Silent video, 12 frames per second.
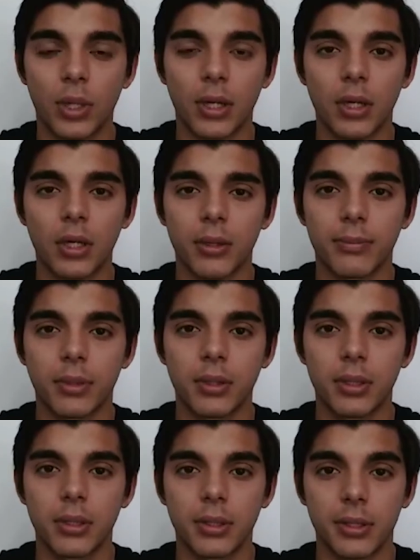went up.
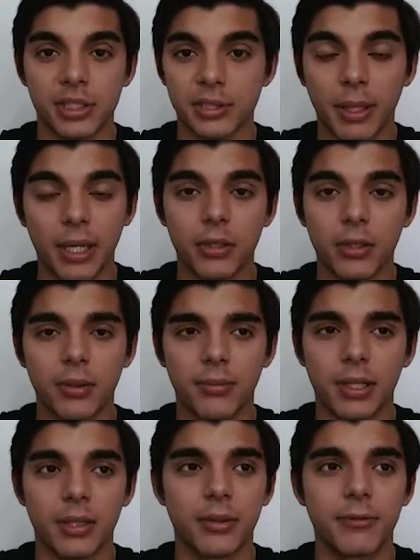It spiked
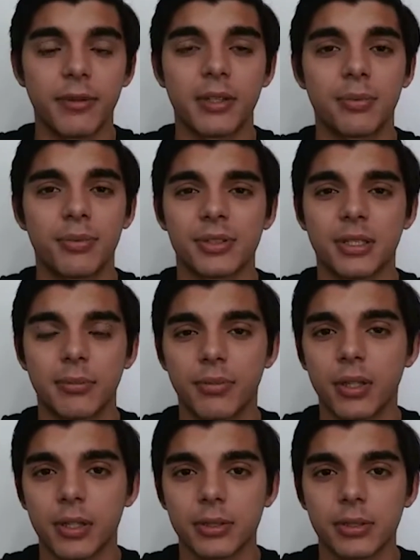up by
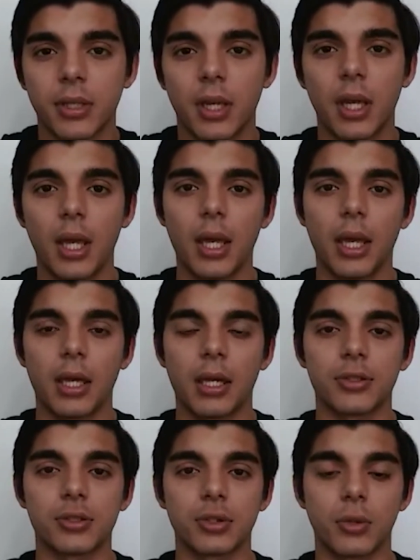50% plus.
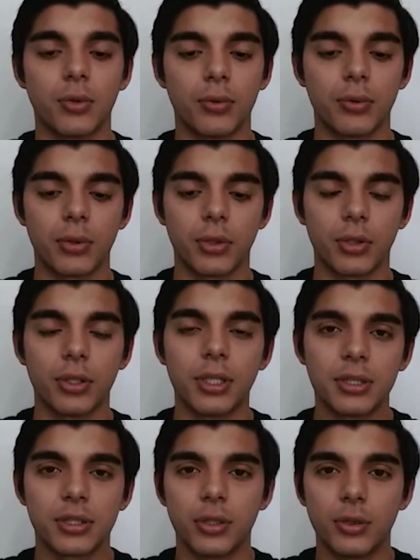And so you
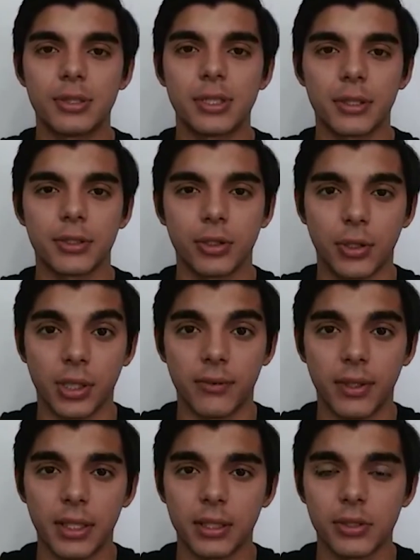need to use that to your
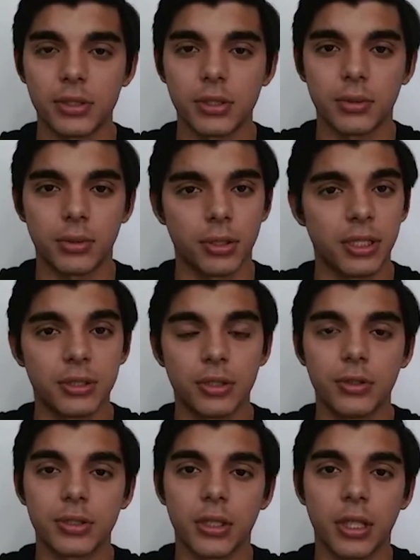advantage. You need
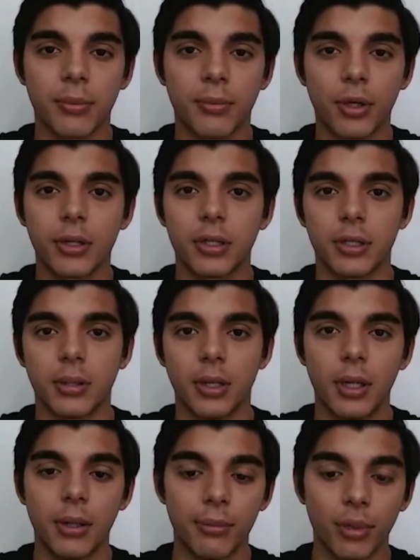to use online marketing,
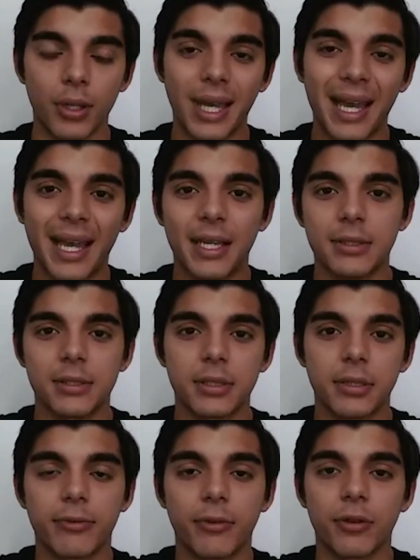put ads
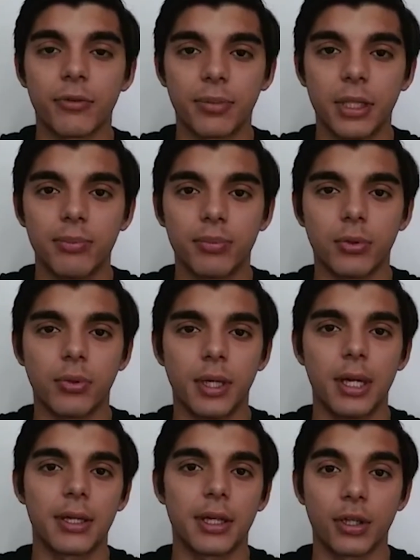in front of
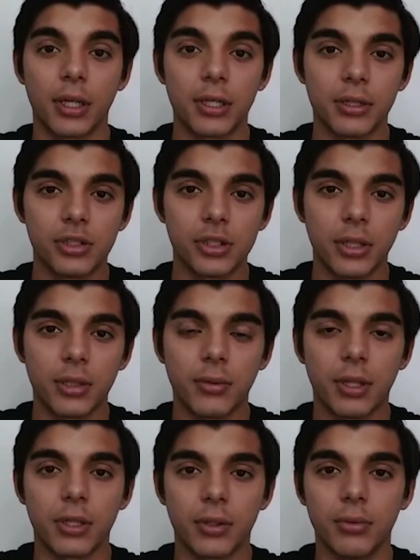people that are going to
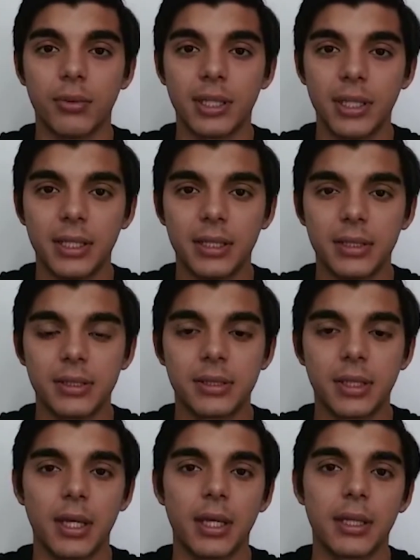generate you
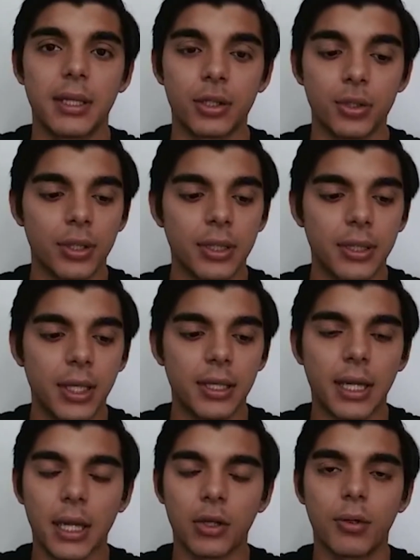leads that you can
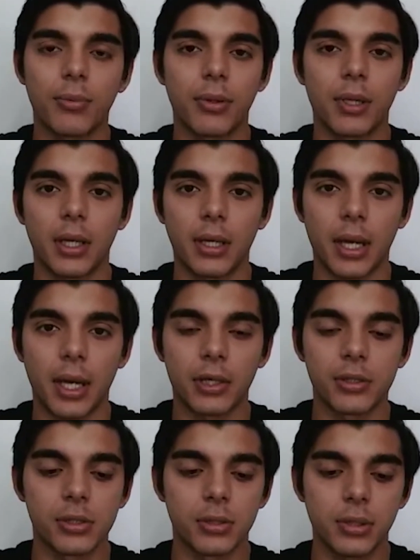then help and
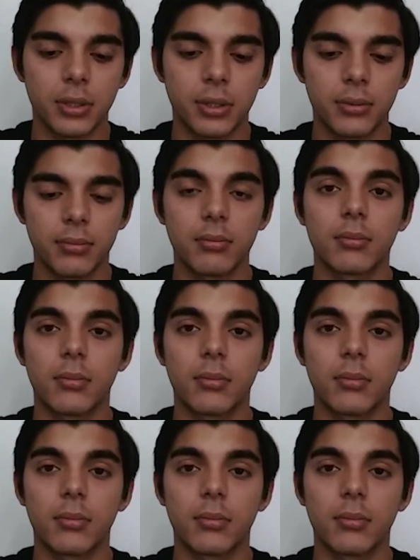actually